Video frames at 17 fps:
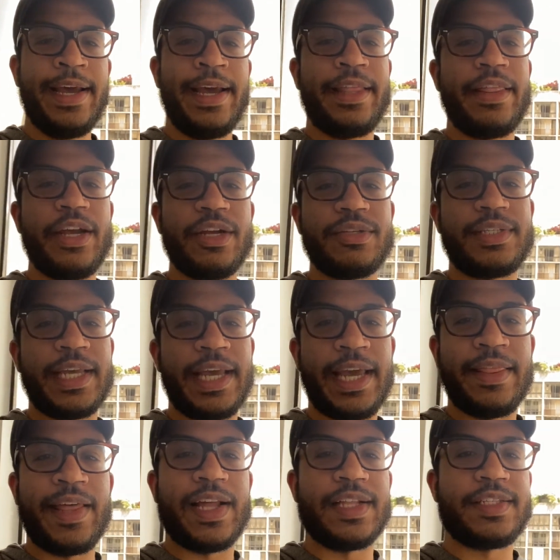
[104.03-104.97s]
They're
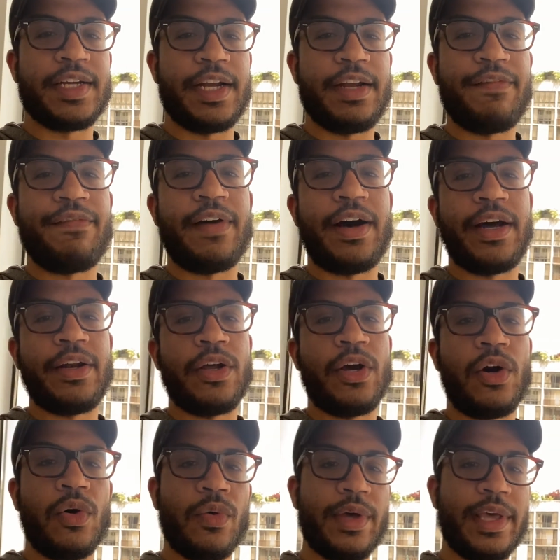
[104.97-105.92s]
saying that
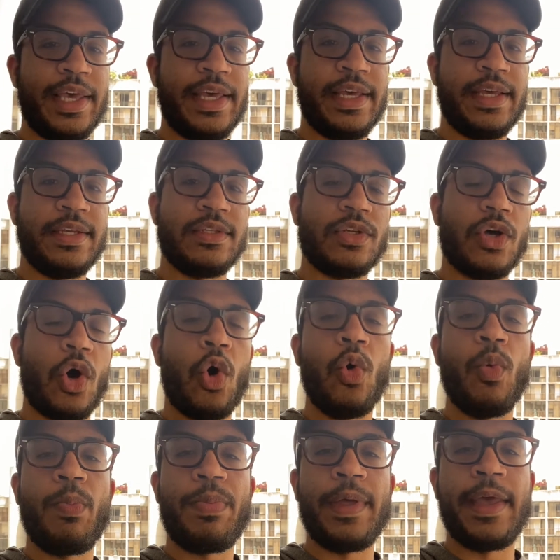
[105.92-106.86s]
Trae is
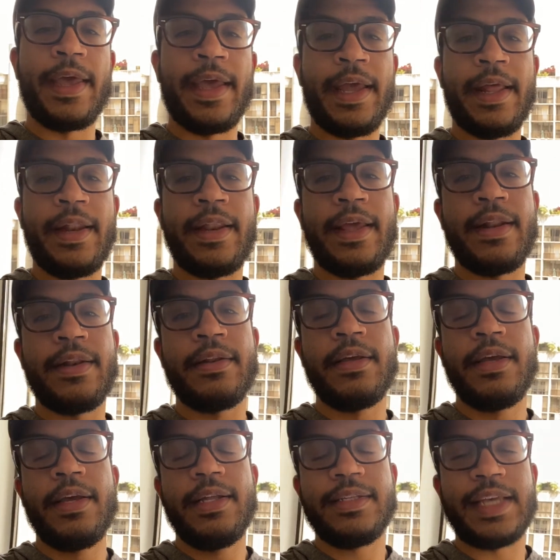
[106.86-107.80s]
open and
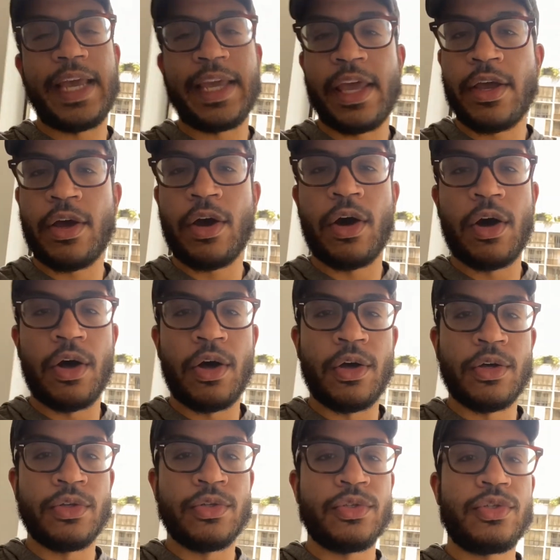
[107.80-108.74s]
taking
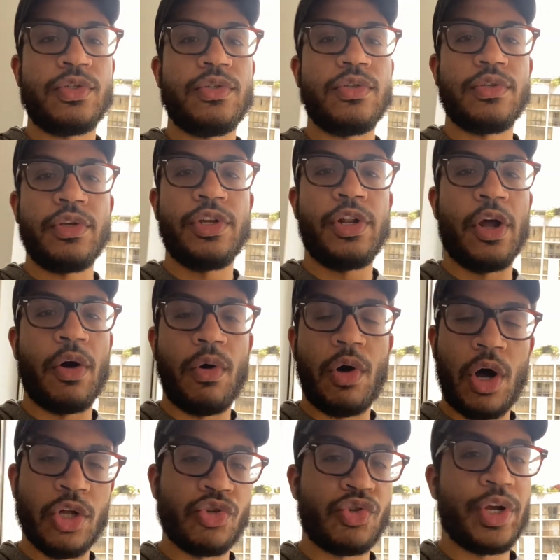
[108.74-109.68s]
calls, you know,
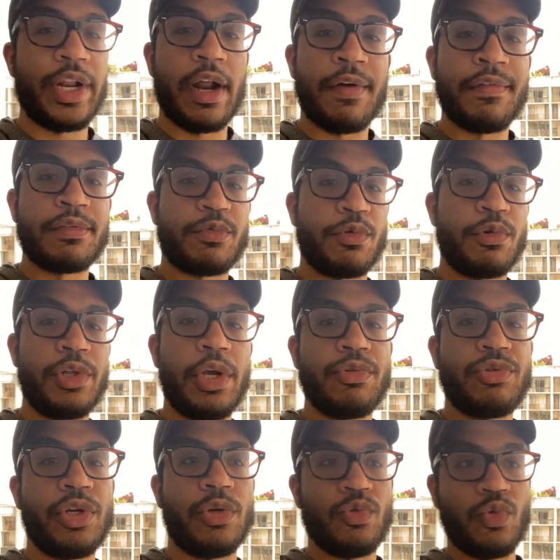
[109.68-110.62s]
on trade offers for Julio
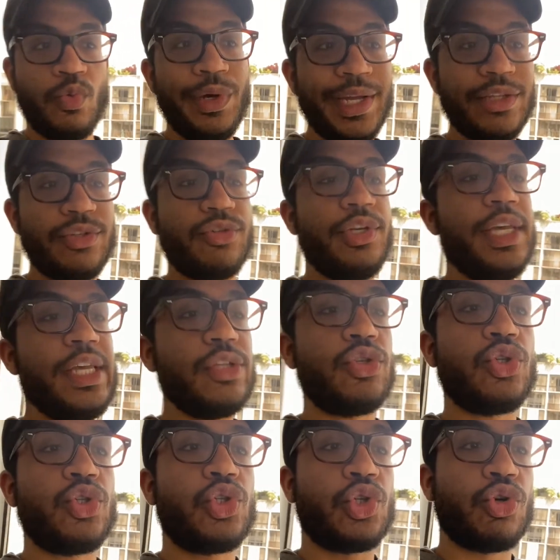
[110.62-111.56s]
Jones, which
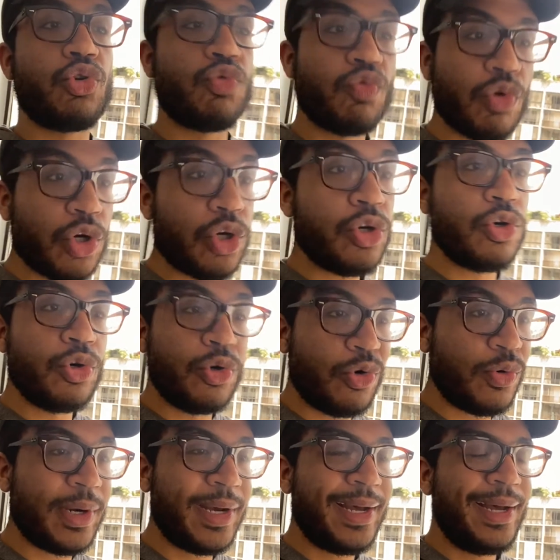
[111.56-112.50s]
is
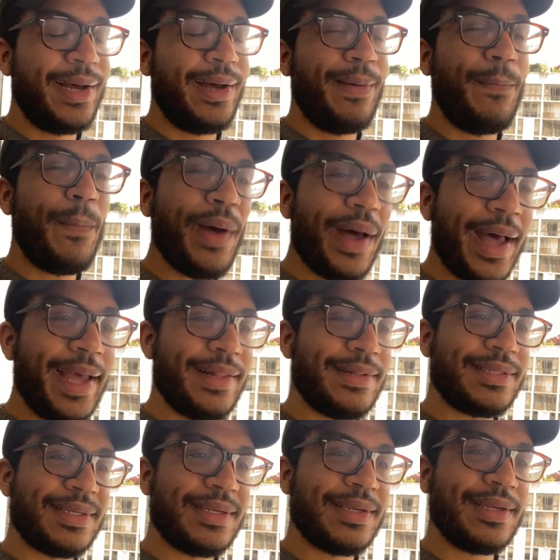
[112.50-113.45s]
true,
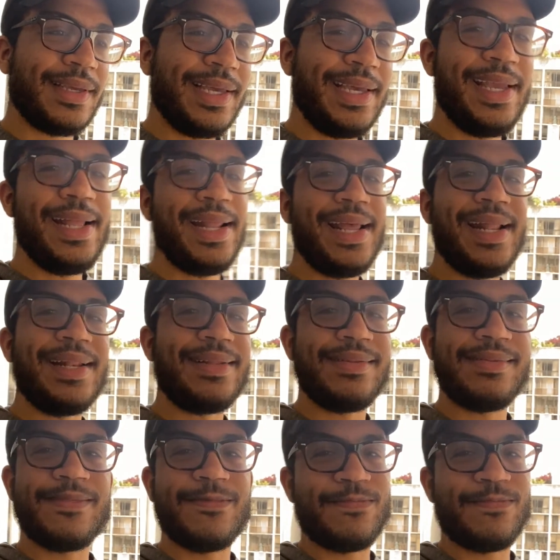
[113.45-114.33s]
but he didn't